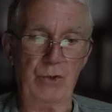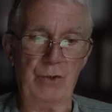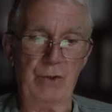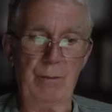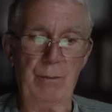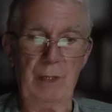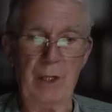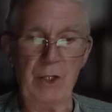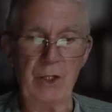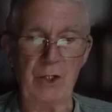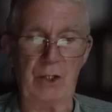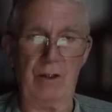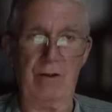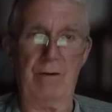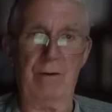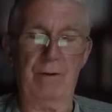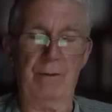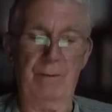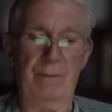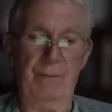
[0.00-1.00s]
measure?
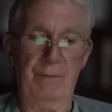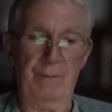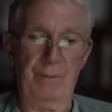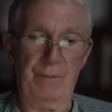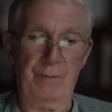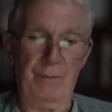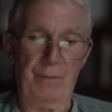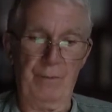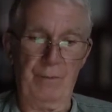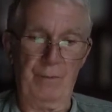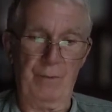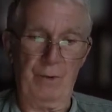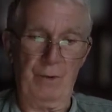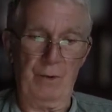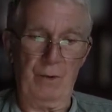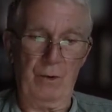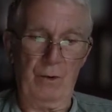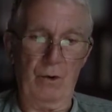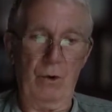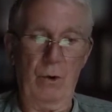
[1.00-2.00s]

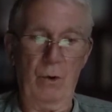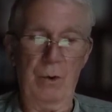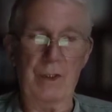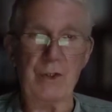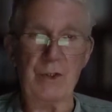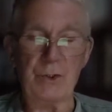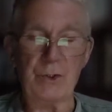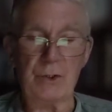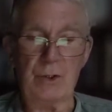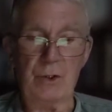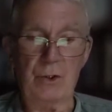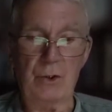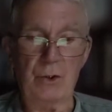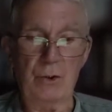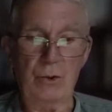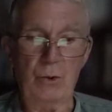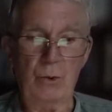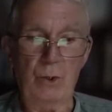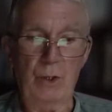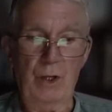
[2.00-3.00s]
Or is the
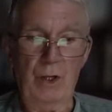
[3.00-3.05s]
WHO